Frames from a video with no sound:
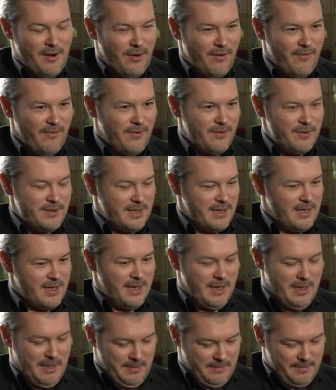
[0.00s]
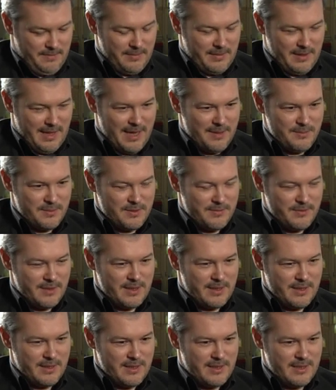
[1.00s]
Of course there are times
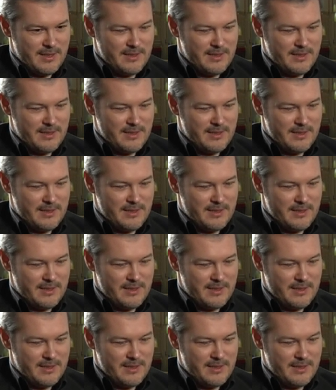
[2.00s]
when